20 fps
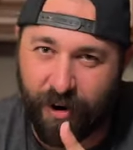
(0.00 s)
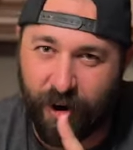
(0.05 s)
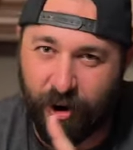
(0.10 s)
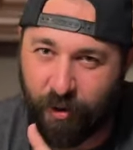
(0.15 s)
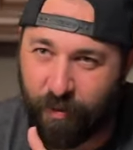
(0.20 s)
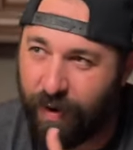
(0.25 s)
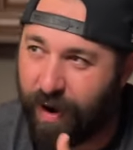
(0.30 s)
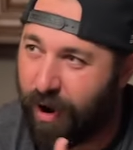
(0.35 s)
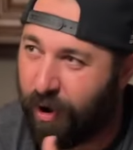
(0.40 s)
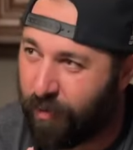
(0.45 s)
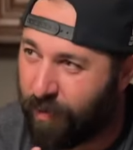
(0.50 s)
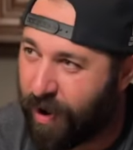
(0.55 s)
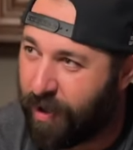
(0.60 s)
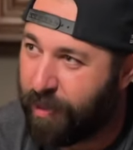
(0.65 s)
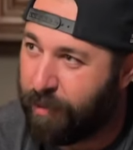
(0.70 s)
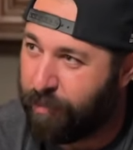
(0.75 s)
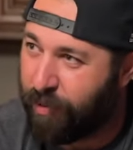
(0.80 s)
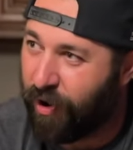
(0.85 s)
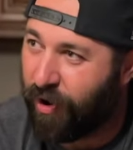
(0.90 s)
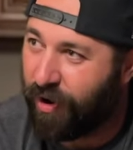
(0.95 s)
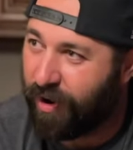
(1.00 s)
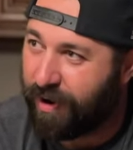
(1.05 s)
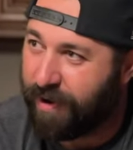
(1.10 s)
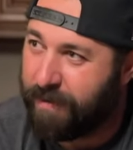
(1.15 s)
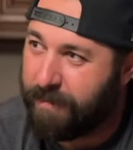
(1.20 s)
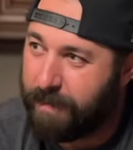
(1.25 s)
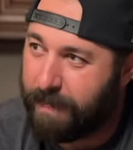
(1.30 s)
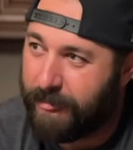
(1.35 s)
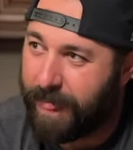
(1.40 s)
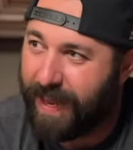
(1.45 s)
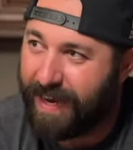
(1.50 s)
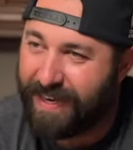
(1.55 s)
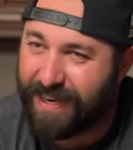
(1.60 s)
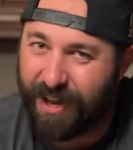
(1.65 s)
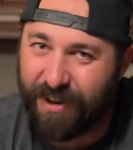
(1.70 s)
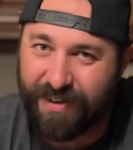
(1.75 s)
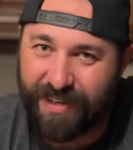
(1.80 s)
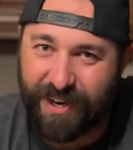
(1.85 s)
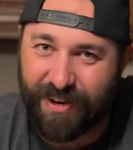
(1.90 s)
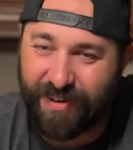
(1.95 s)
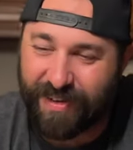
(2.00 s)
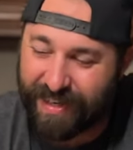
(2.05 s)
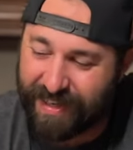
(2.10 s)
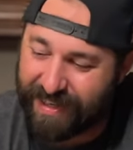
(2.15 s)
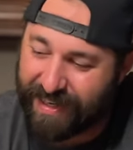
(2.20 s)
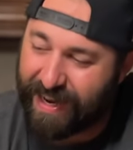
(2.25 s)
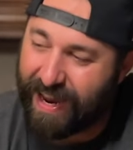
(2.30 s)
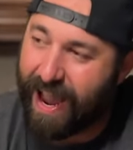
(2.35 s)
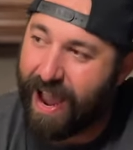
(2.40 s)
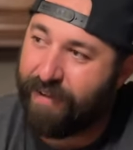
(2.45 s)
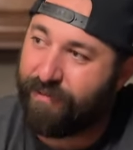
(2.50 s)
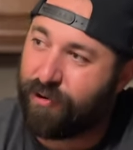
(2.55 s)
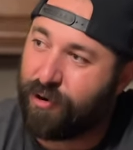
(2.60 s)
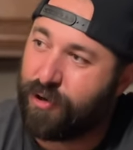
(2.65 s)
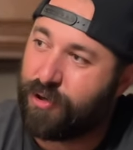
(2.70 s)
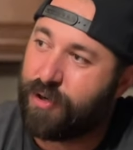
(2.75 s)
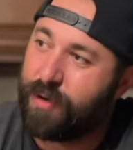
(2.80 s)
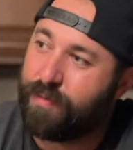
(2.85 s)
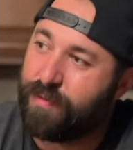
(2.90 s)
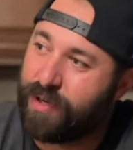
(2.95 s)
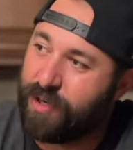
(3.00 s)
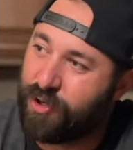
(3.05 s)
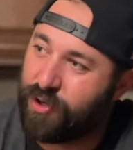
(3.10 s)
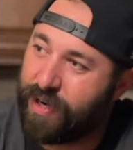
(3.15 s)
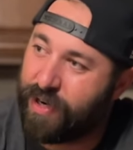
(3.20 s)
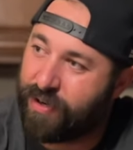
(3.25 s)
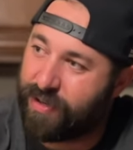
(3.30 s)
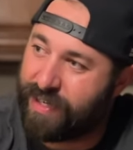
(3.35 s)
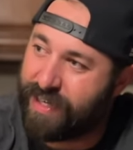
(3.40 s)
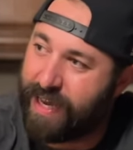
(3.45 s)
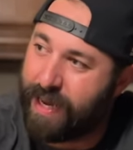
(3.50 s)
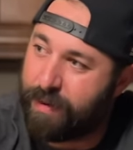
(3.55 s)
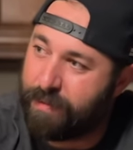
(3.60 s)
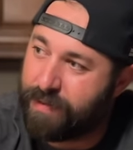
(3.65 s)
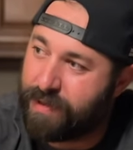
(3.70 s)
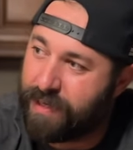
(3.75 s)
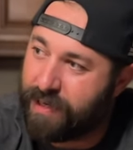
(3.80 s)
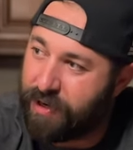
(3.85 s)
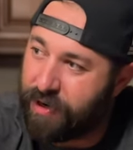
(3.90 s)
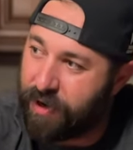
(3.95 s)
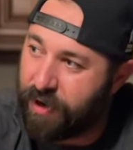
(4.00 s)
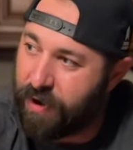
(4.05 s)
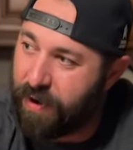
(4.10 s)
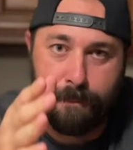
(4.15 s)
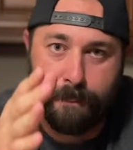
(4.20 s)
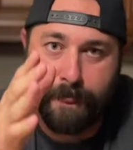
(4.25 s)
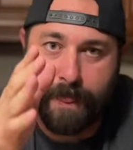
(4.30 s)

around the park uh, and downtown Disney after a trip to Trader Sam's. Here you go.